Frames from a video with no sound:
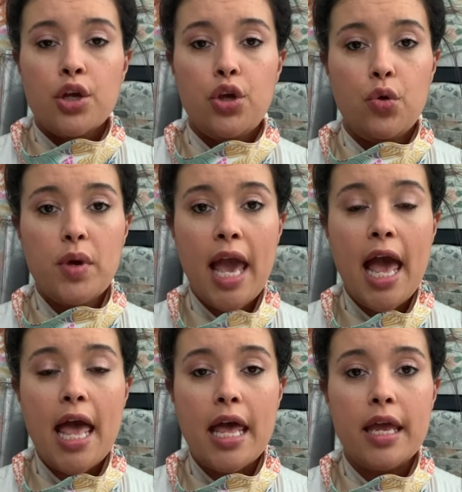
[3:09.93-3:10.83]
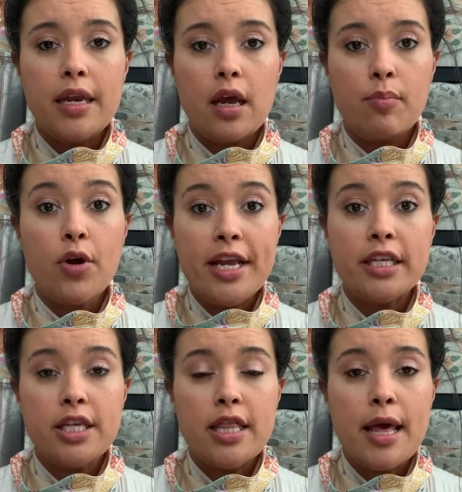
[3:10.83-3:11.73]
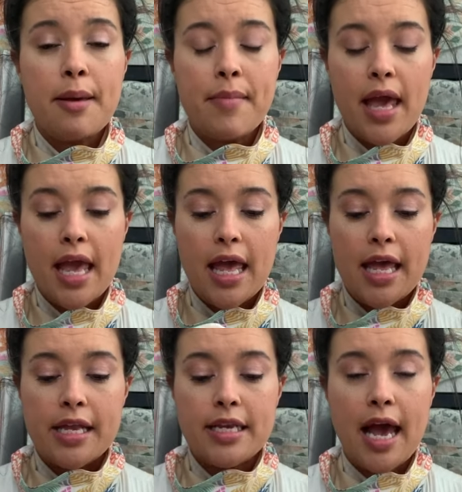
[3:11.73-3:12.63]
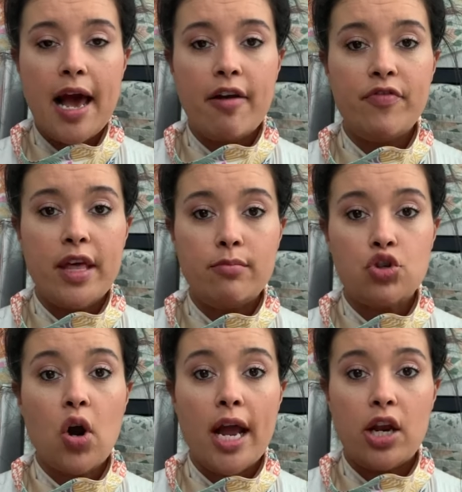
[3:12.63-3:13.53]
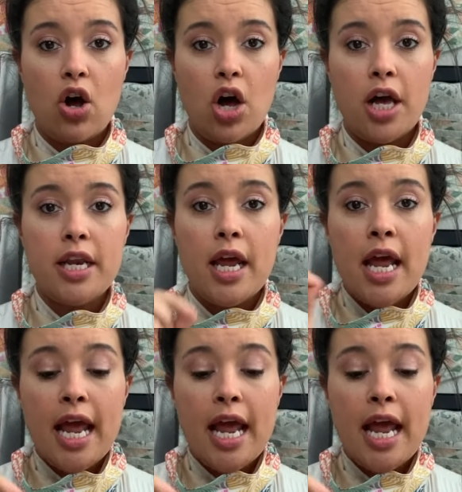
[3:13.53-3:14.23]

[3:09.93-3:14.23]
you can bring it to them and have them try it on.